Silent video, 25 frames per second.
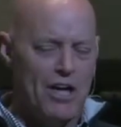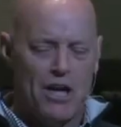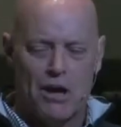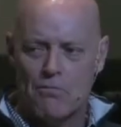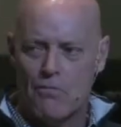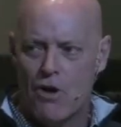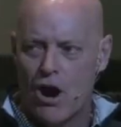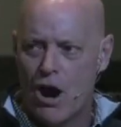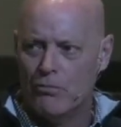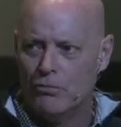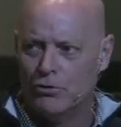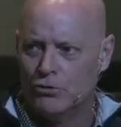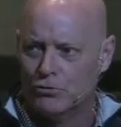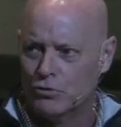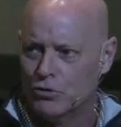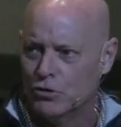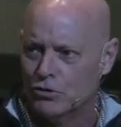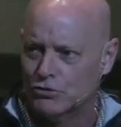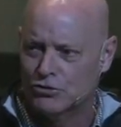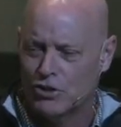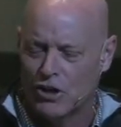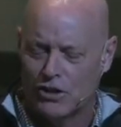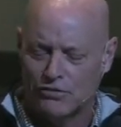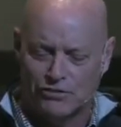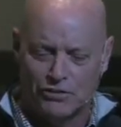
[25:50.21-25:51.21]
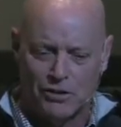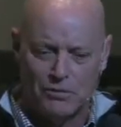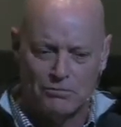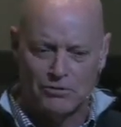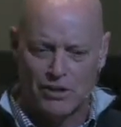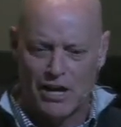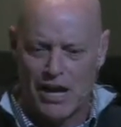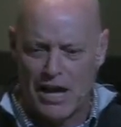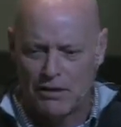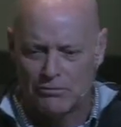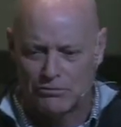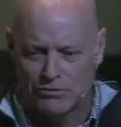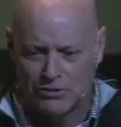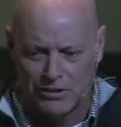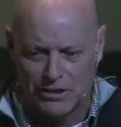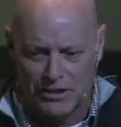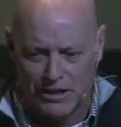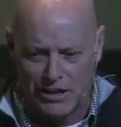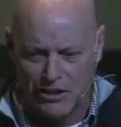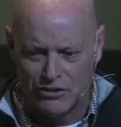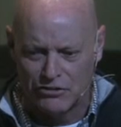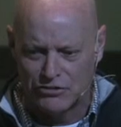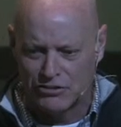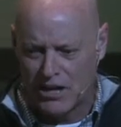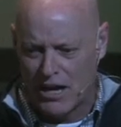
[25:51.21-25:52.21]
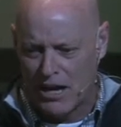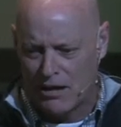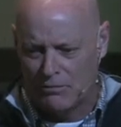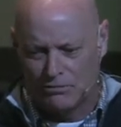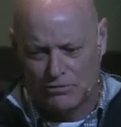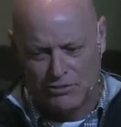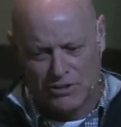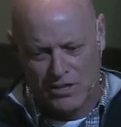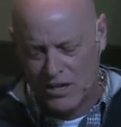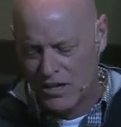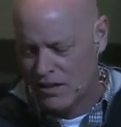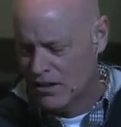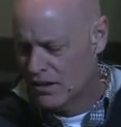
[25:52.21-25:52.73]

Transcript: and mom was real tough sometimes, and at other times